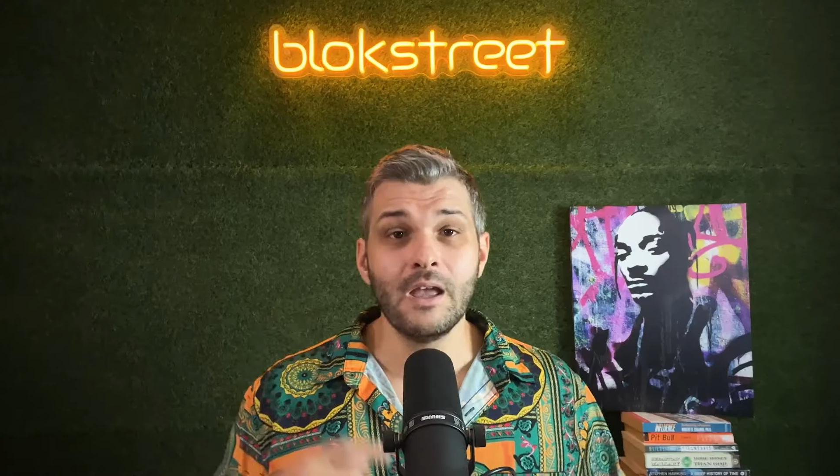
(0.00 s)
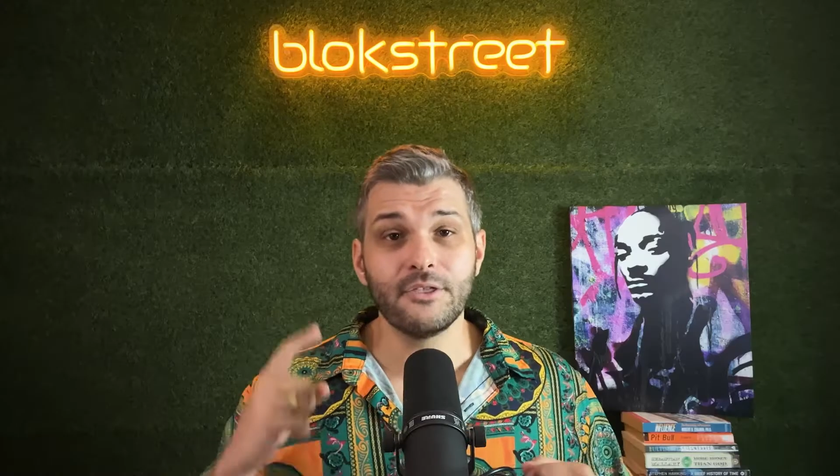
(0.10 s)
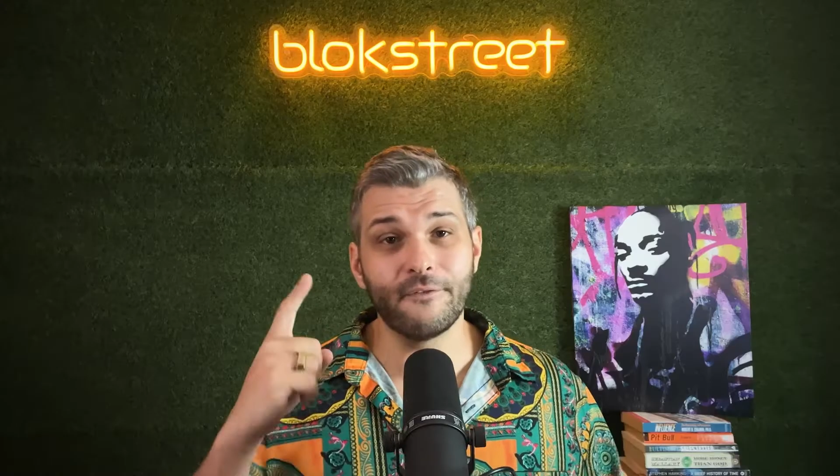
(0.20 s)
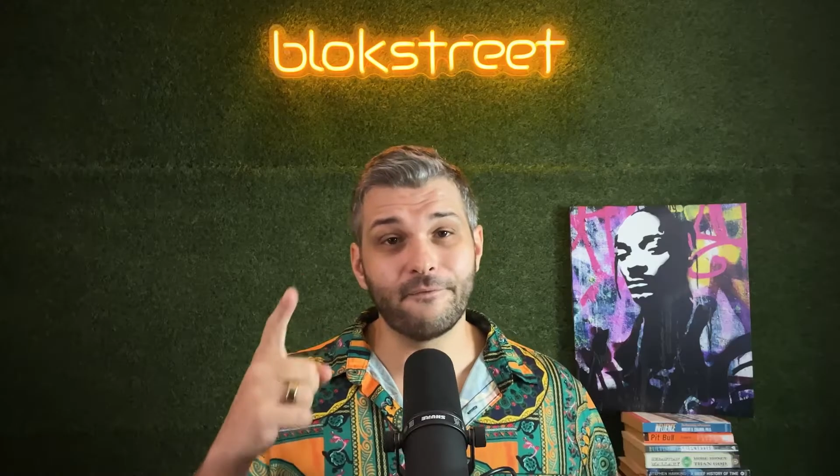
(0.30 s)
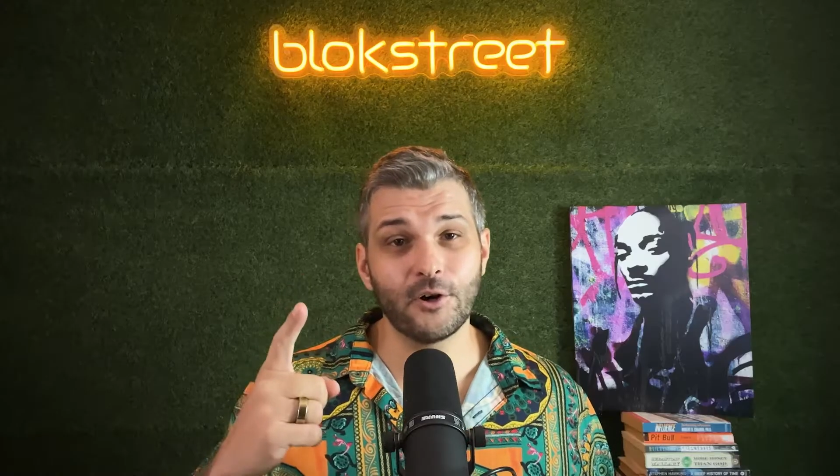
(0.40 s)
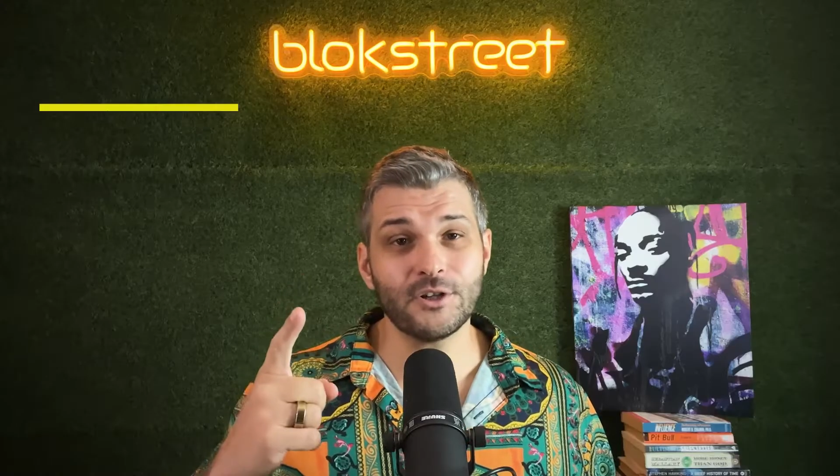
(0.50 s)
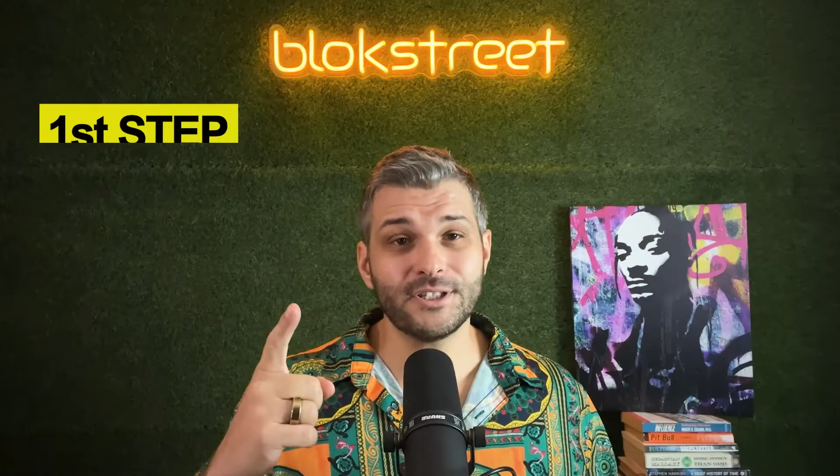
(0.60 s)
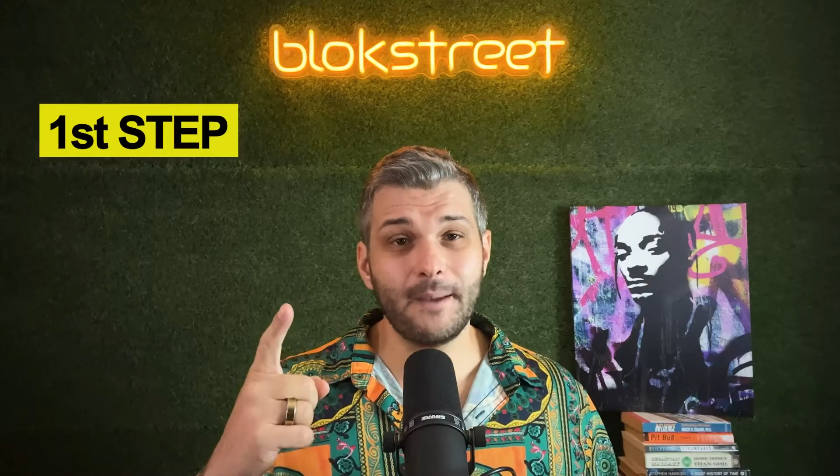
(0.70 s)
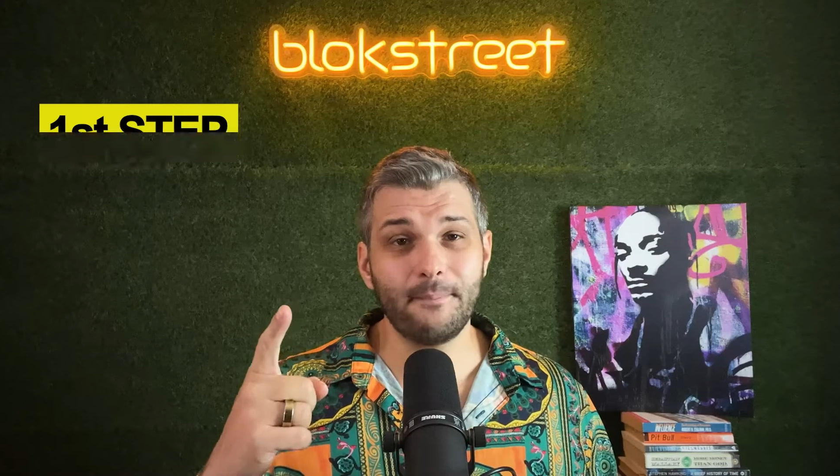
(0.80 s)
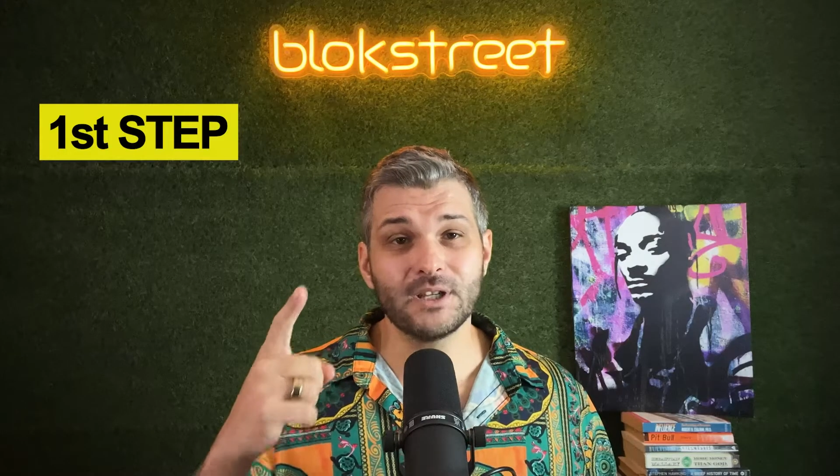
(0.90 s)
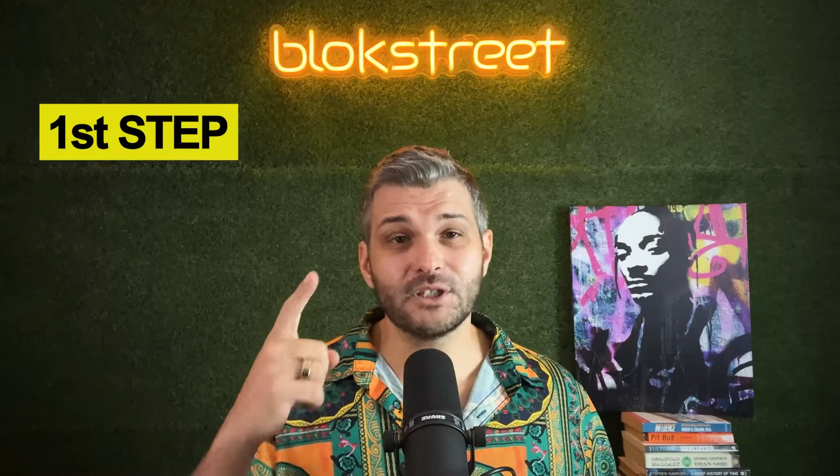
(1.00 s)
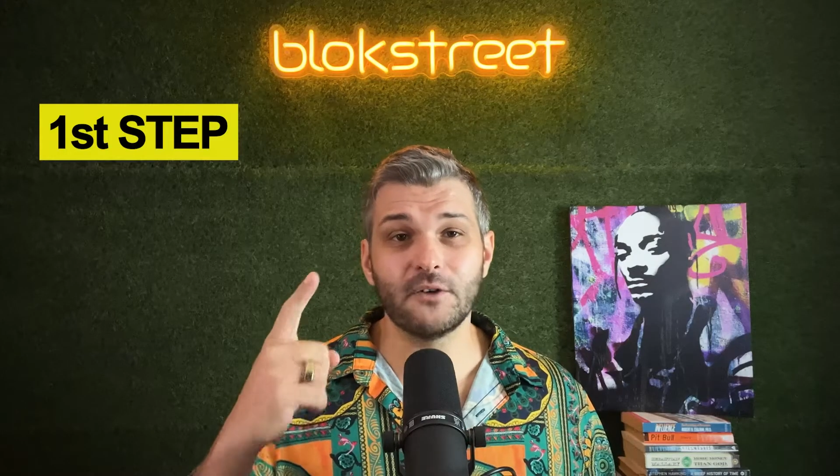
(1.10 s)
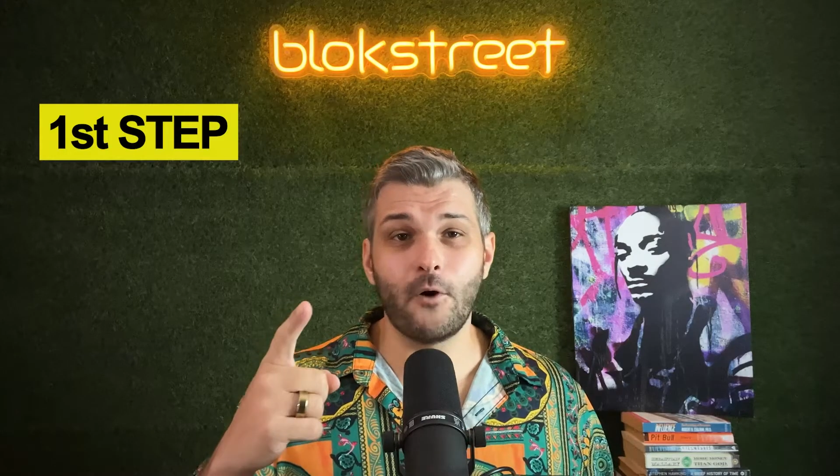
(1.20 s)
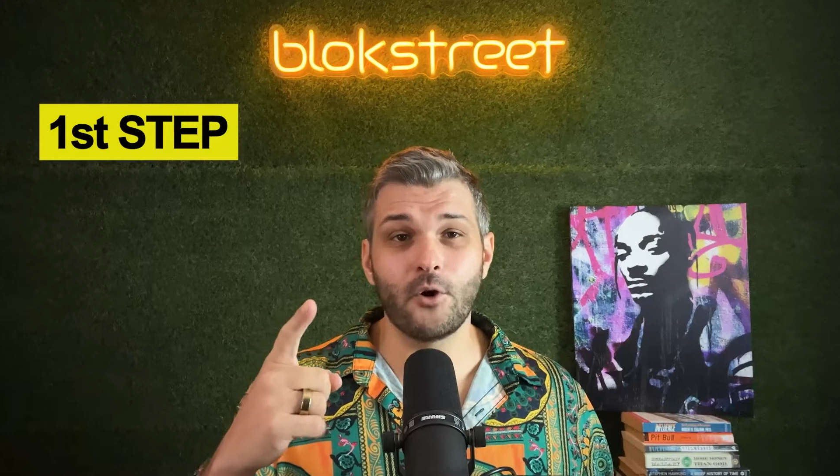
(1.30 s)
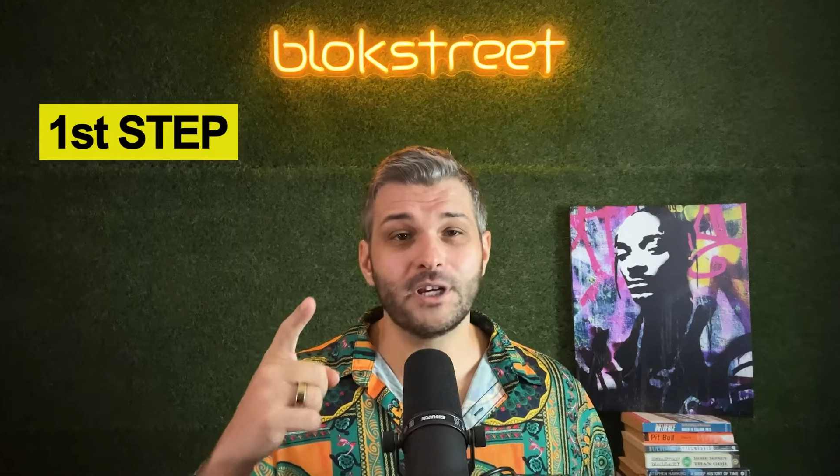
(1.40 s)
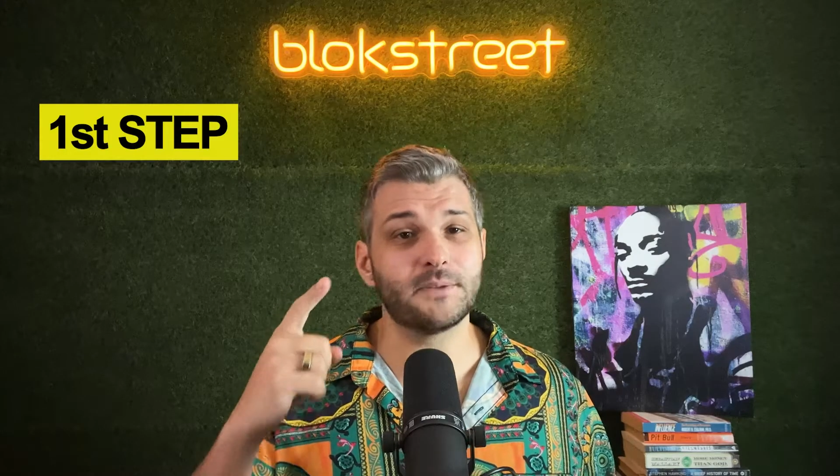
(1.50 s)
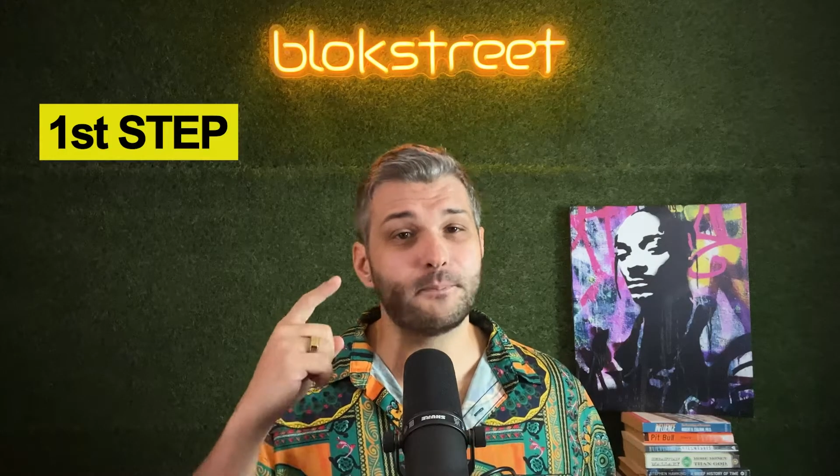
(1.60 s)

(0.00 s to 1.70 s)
The first step is to focus